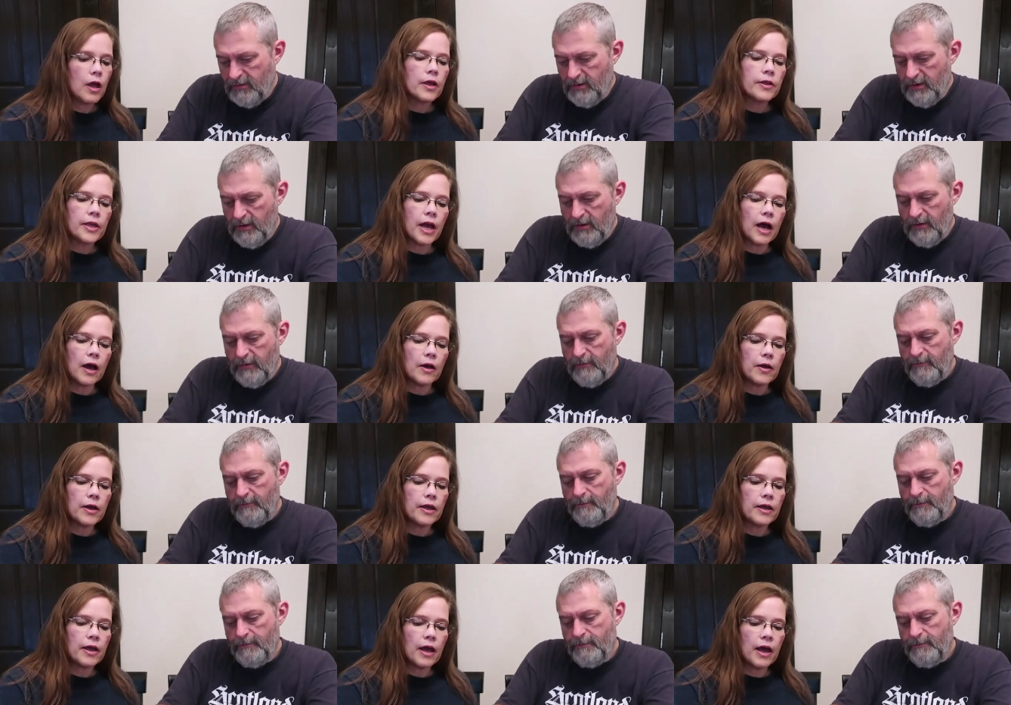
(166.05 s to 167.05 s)
Speaker 1: Yeah,
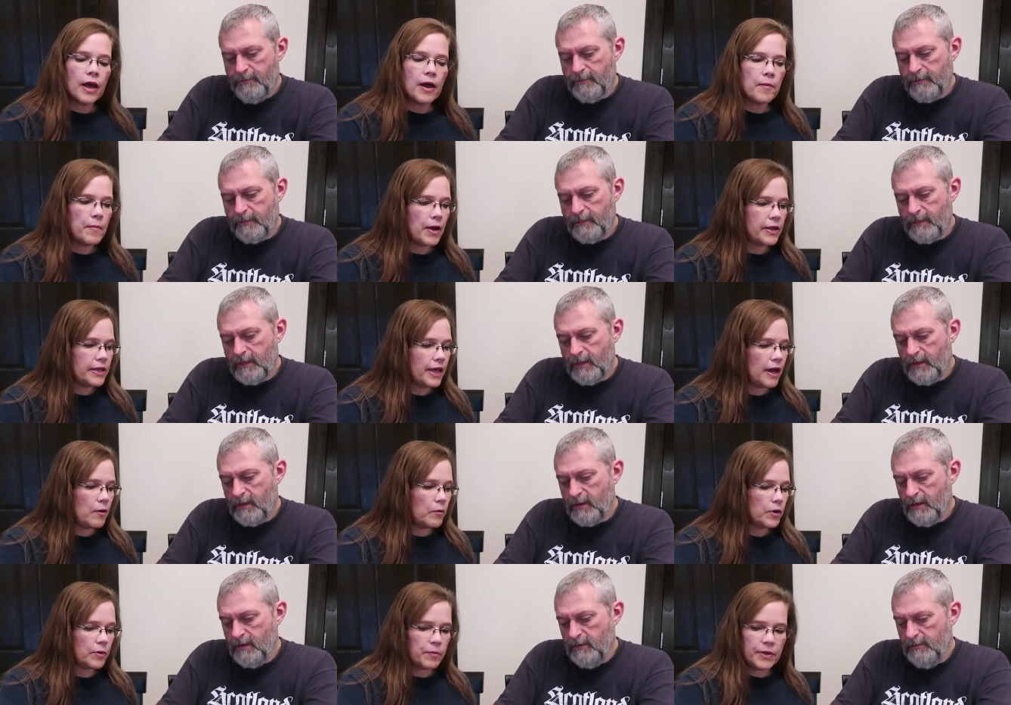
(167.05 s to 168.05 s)
um, yeah, I
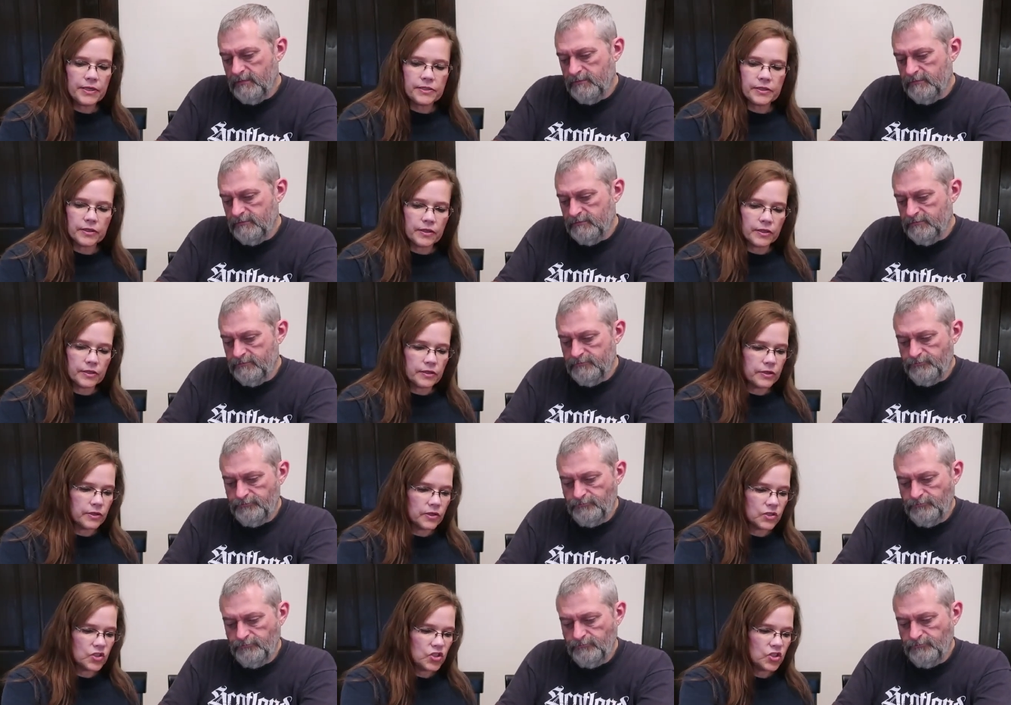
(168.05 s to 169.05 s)
want a piece of the
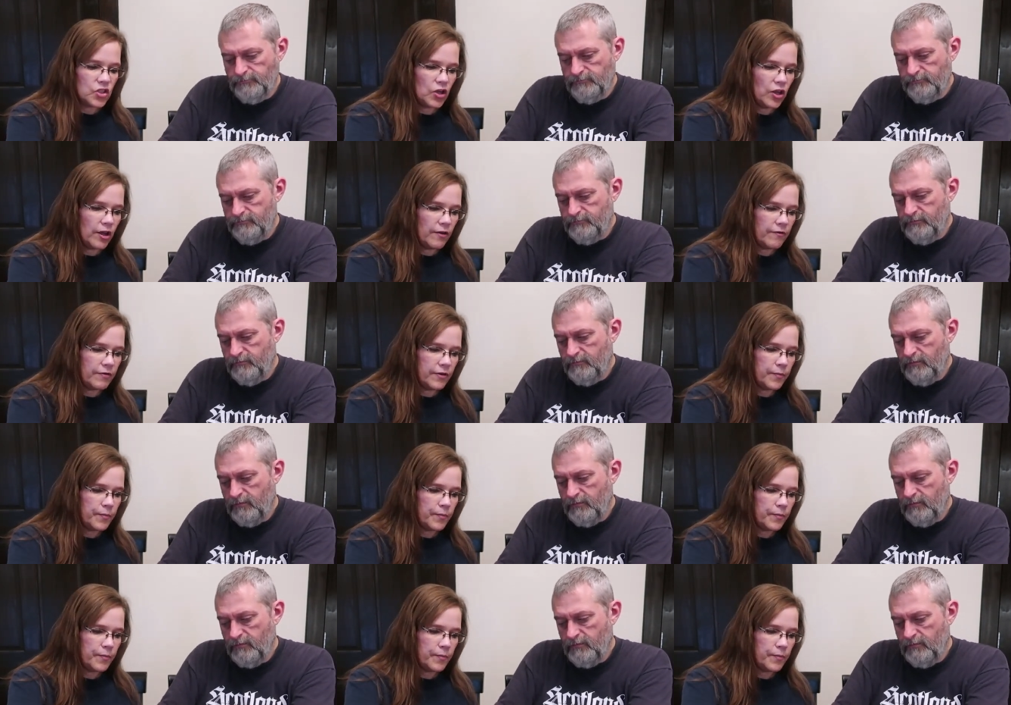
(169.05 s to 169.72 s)
the stuff.